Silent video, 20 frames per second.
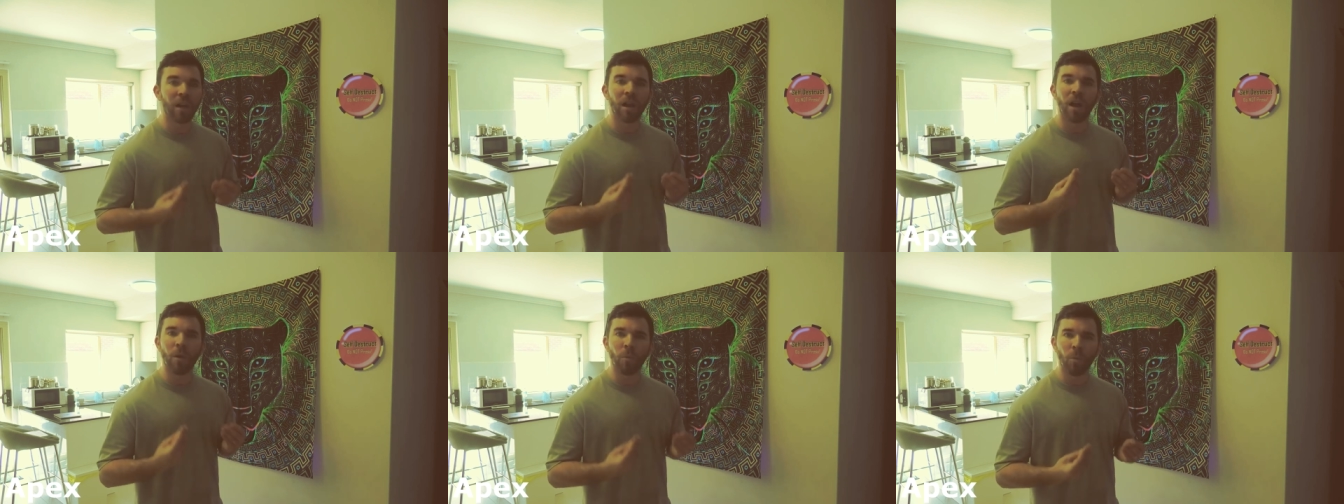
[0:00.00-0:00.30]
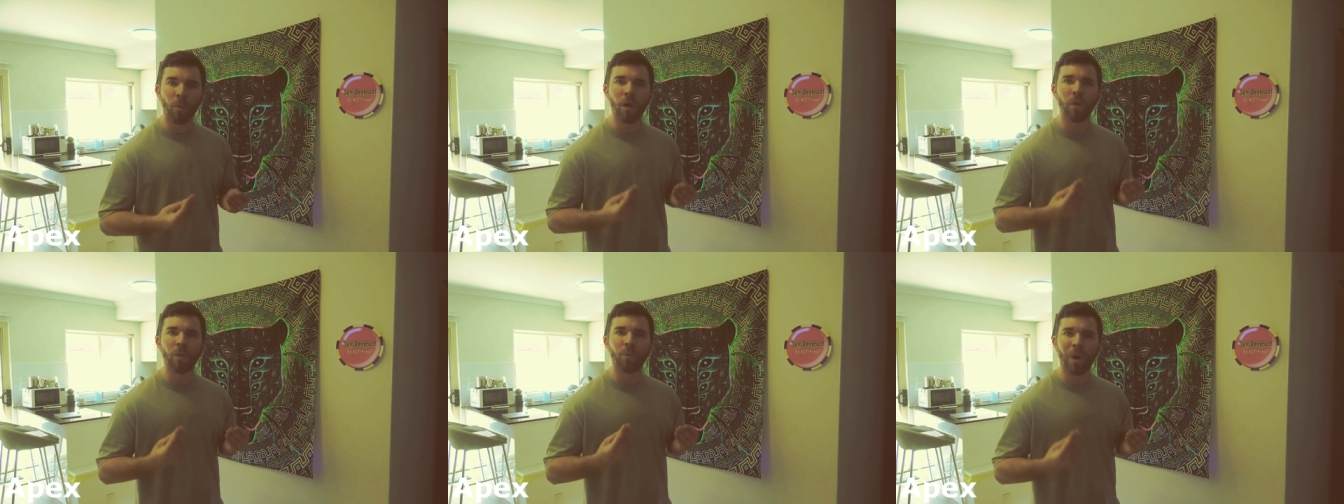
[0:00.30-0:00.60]
and
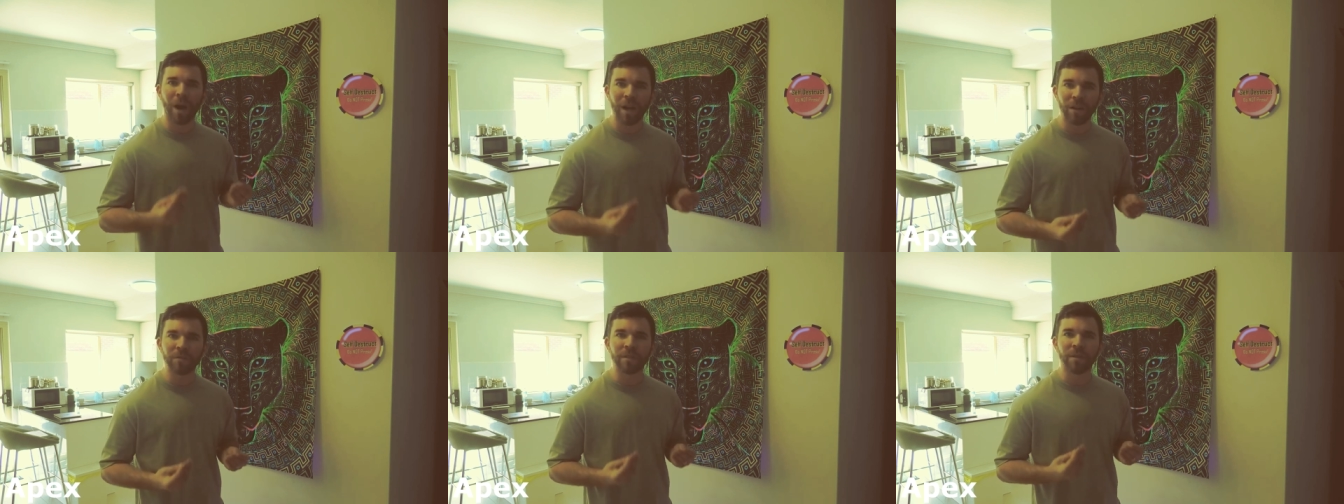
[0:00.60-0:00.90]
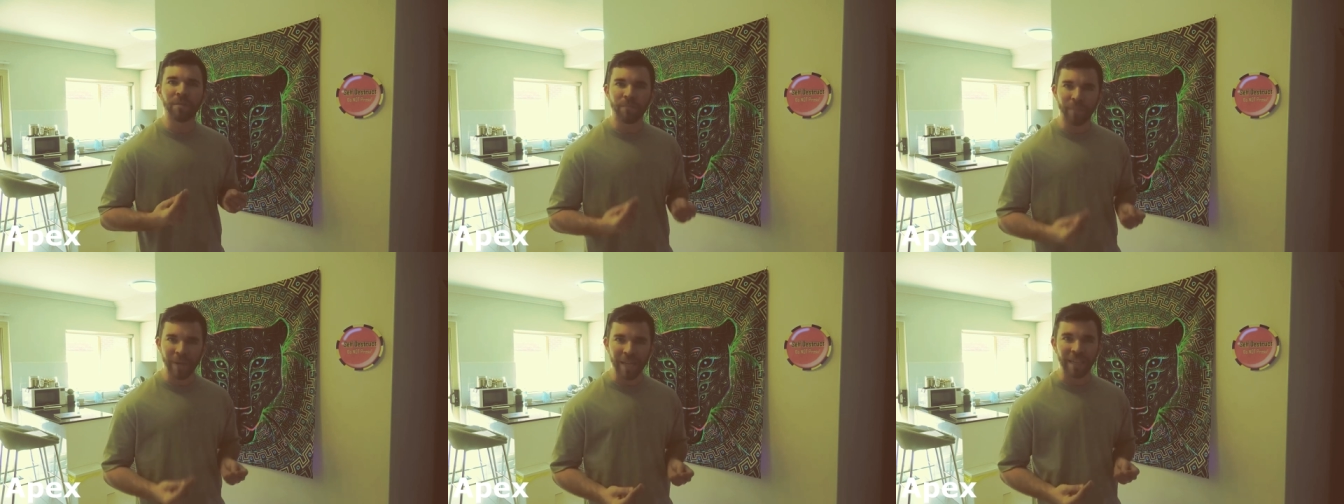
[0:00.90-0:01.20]
worthwhile to
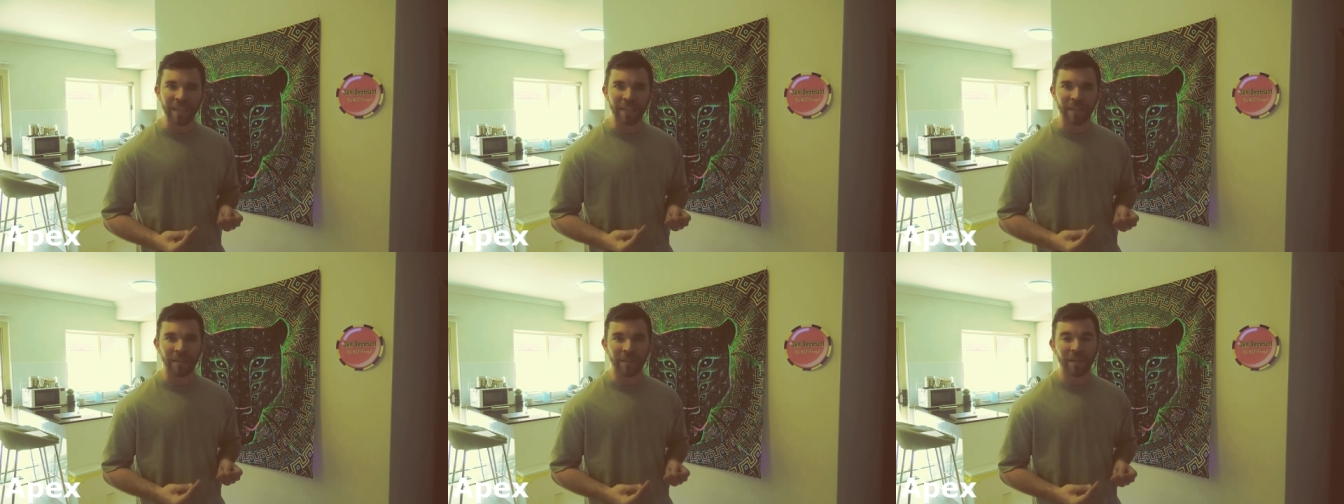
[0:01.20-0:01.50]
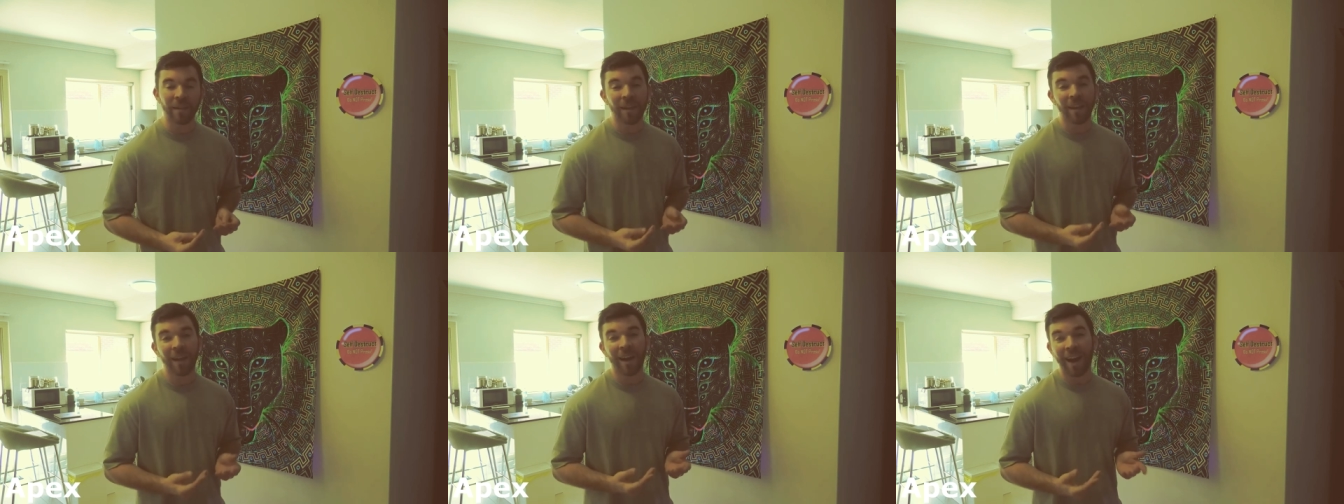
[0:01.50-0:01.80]
be in.
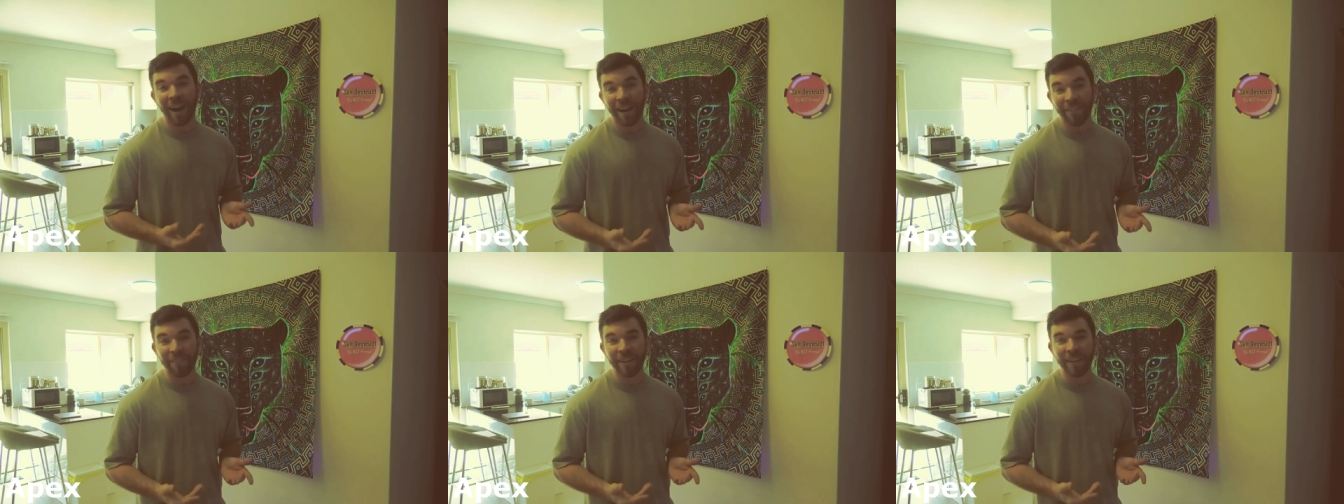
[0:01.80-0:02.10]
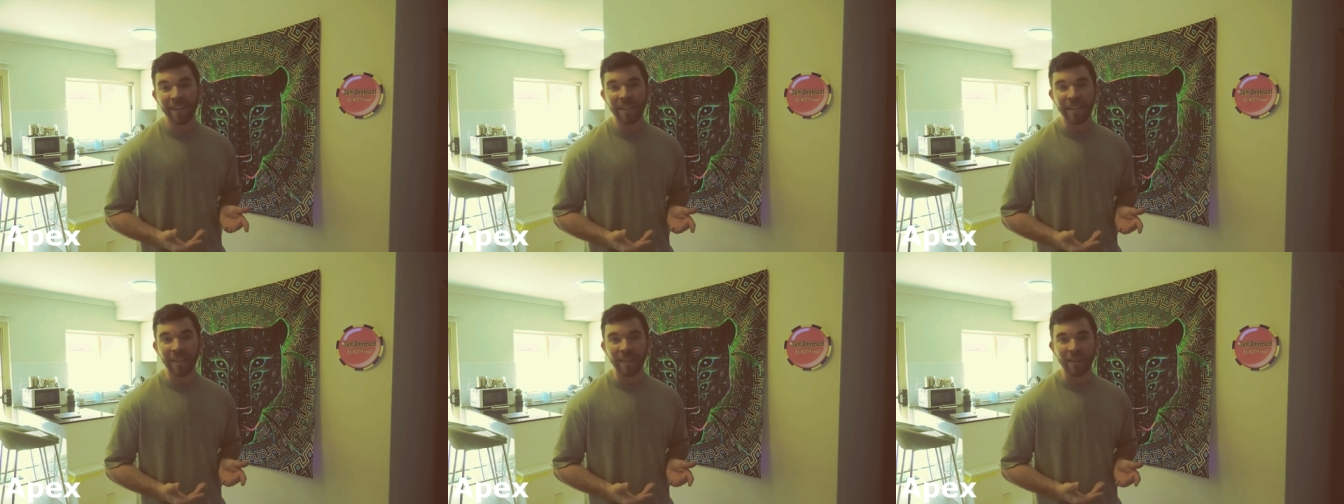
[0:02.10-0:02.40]
I
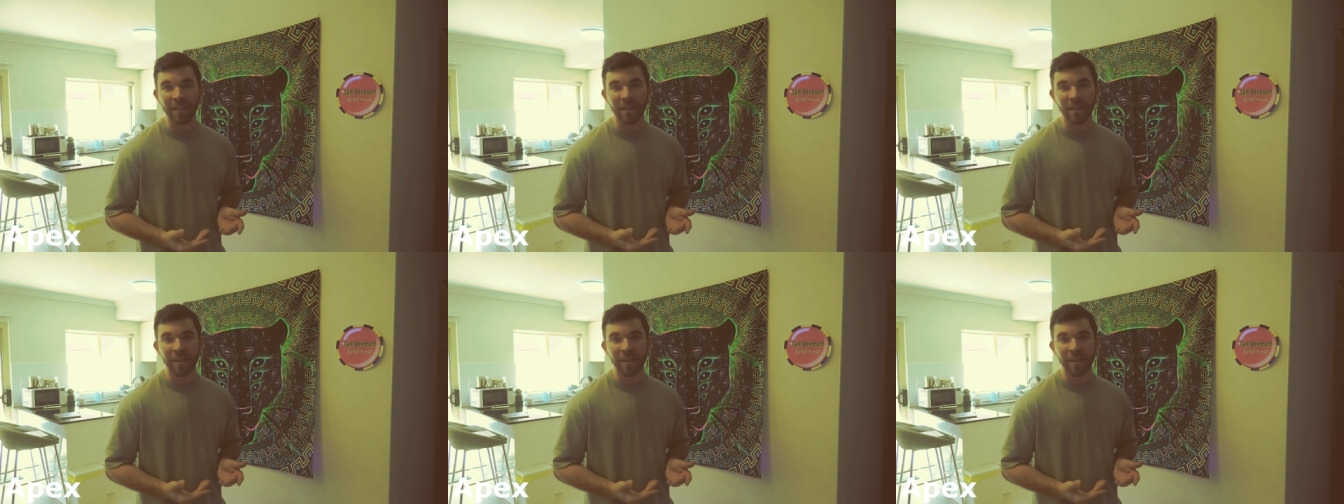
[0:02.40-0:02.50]
really